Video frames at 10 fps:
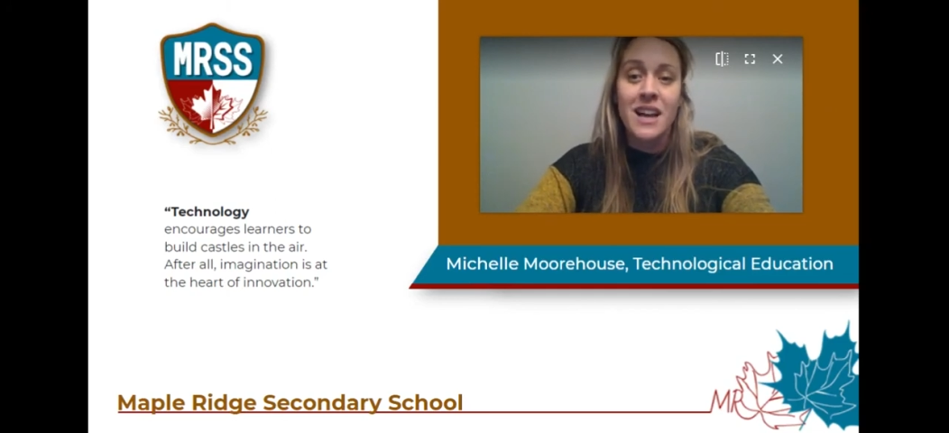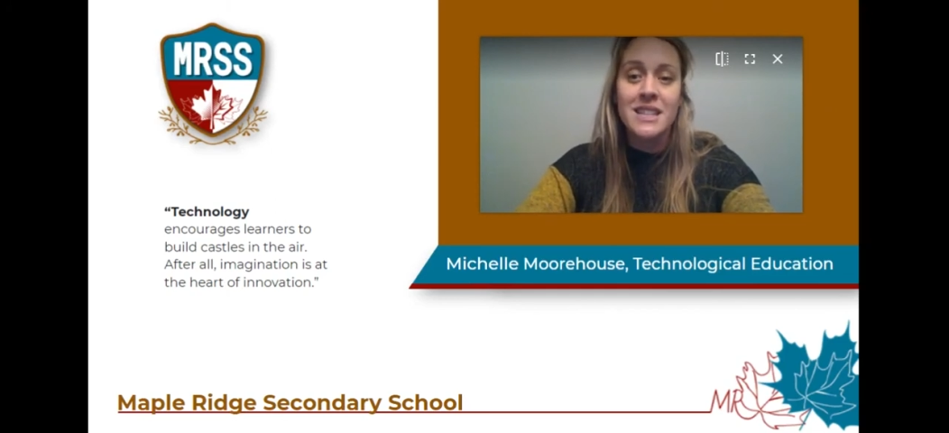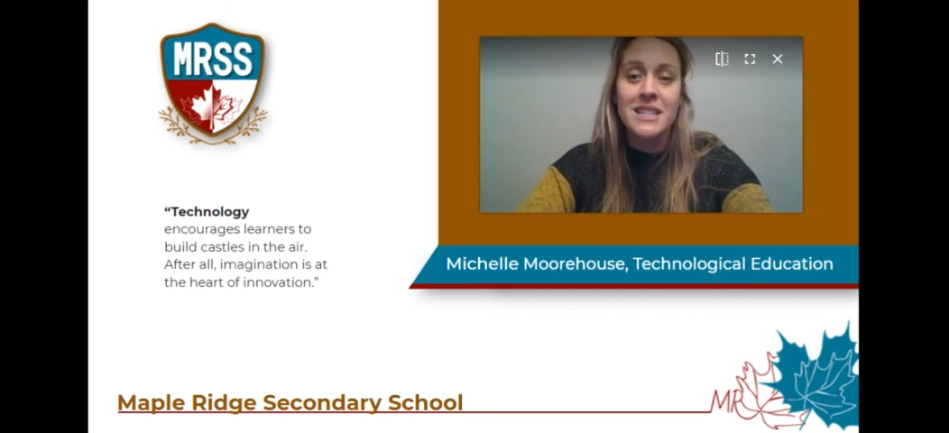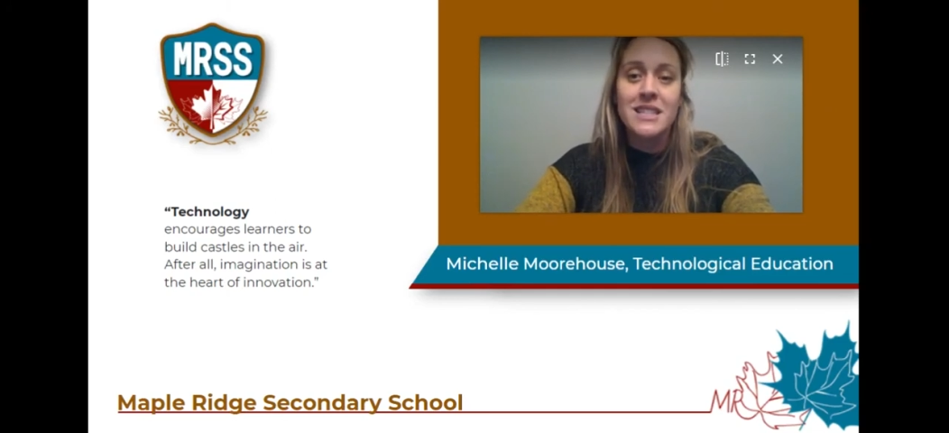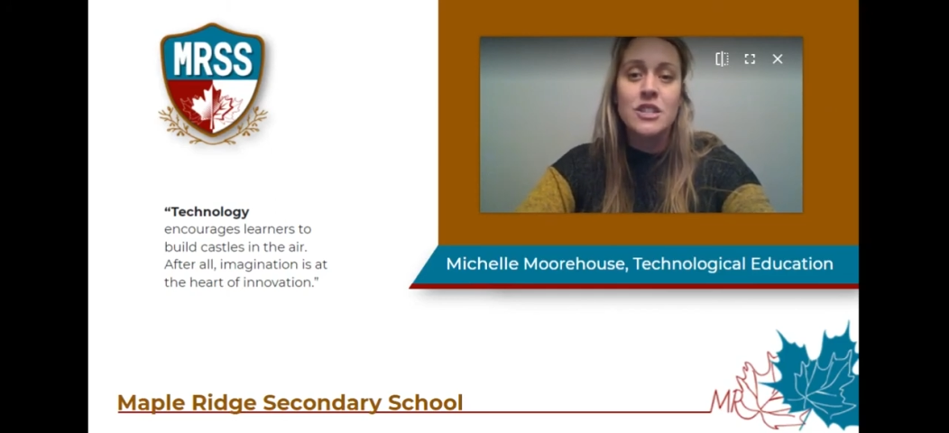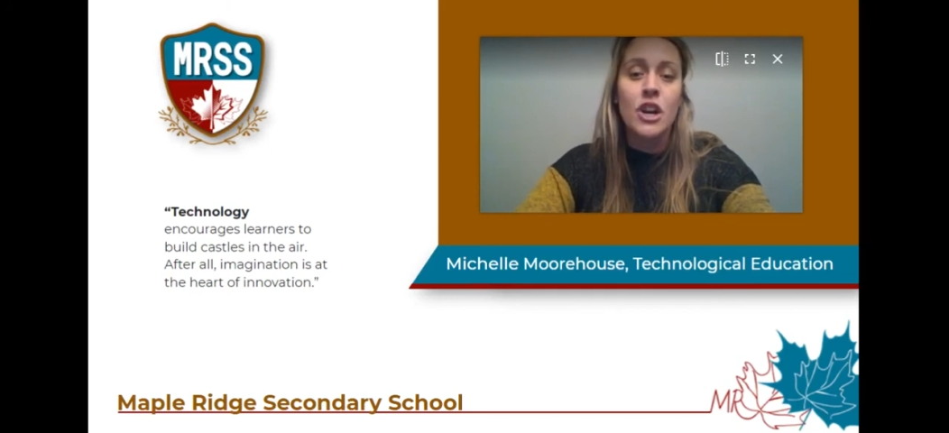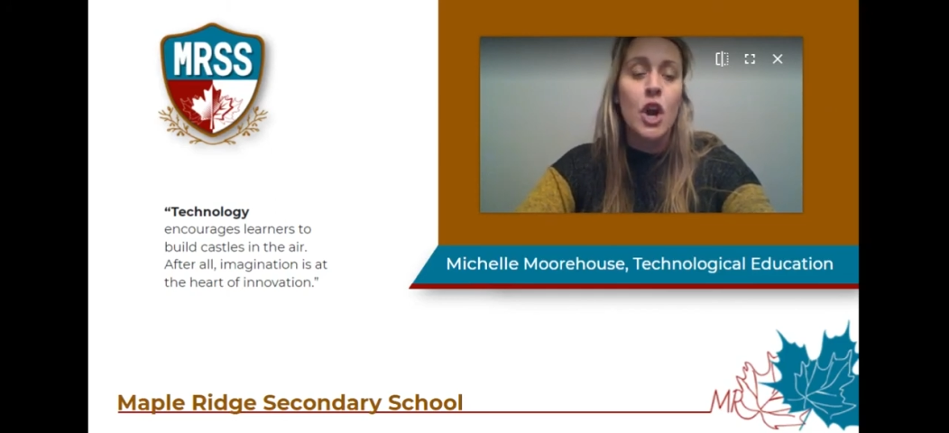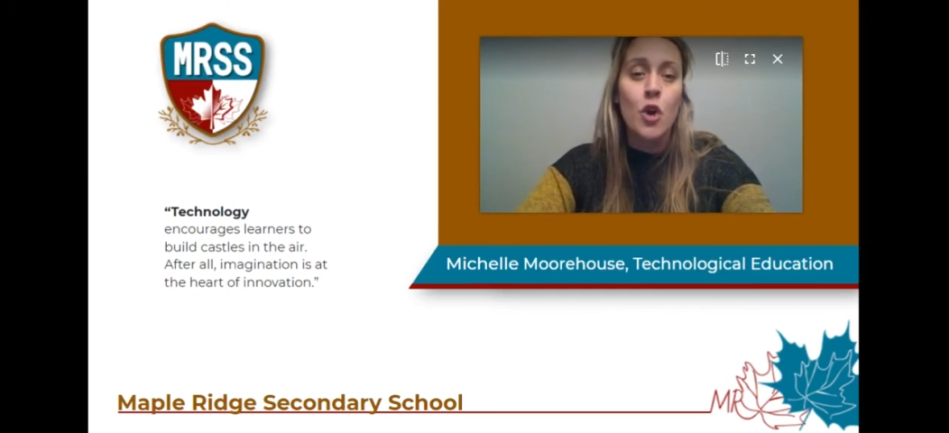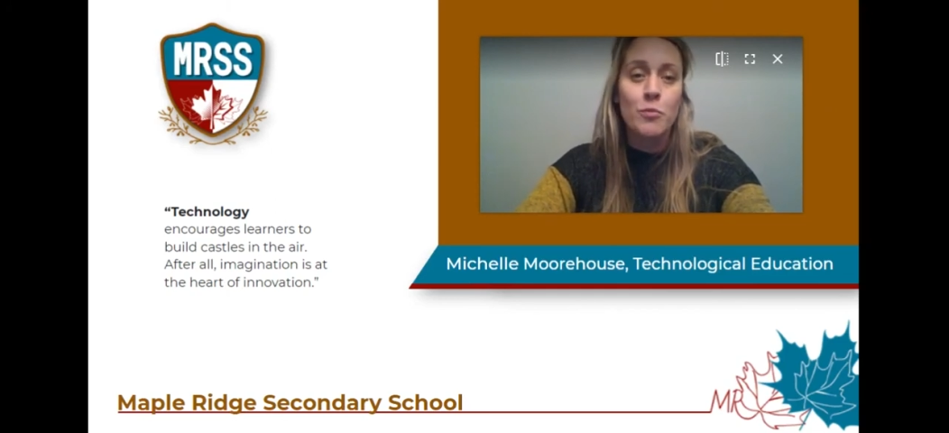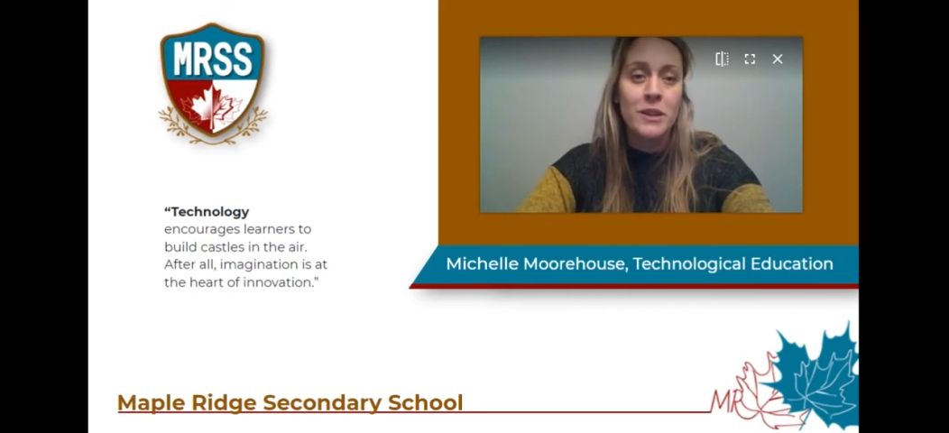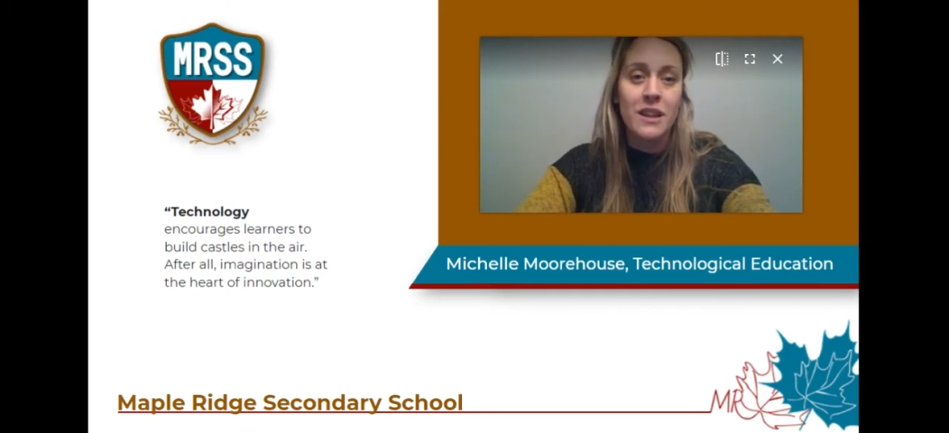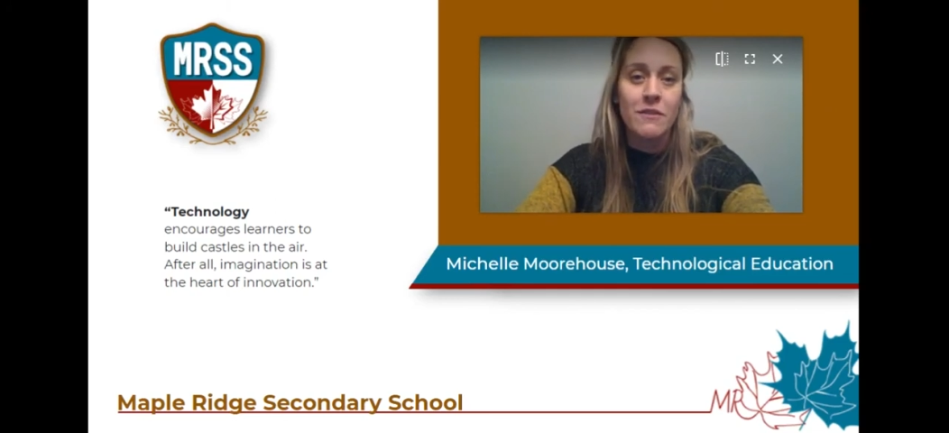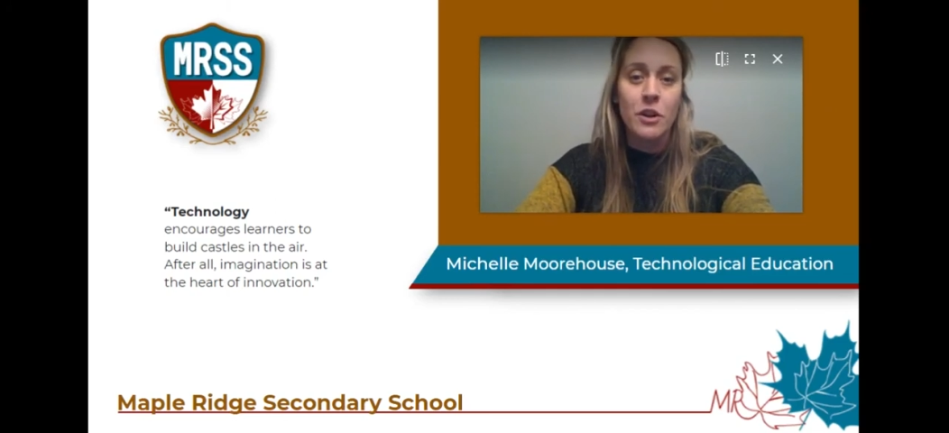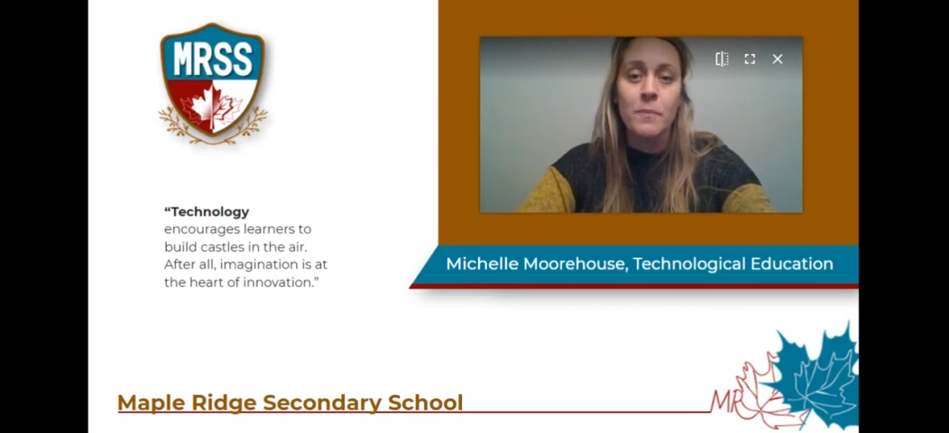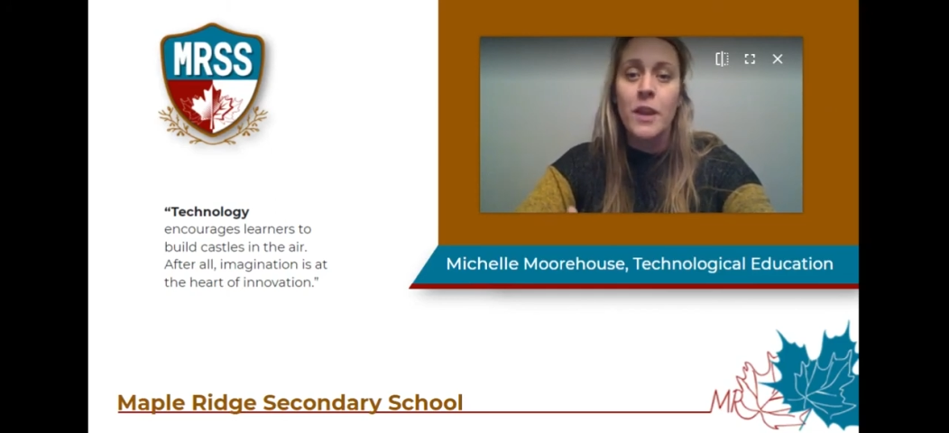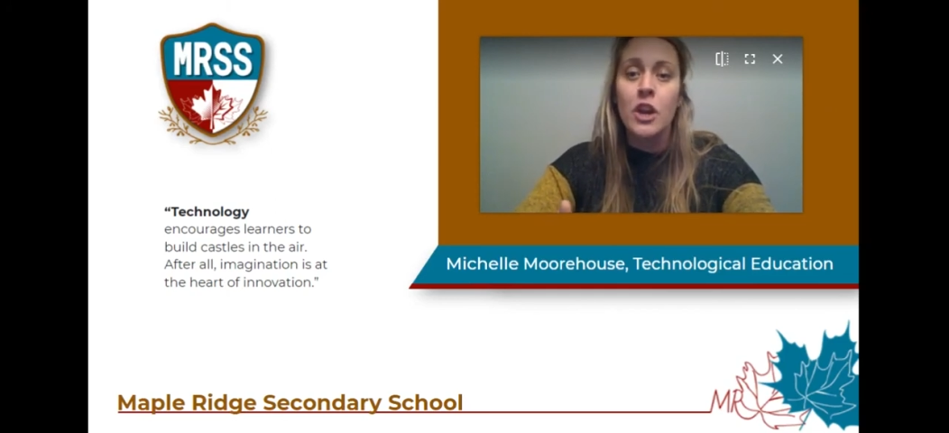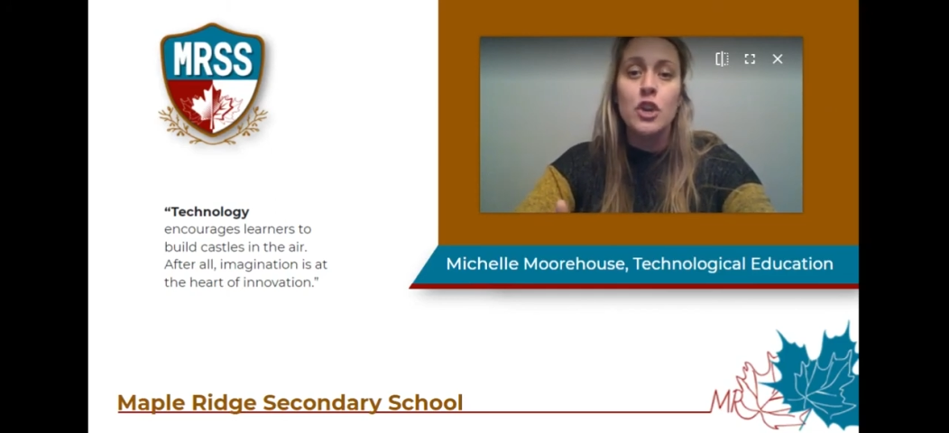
classes are open level.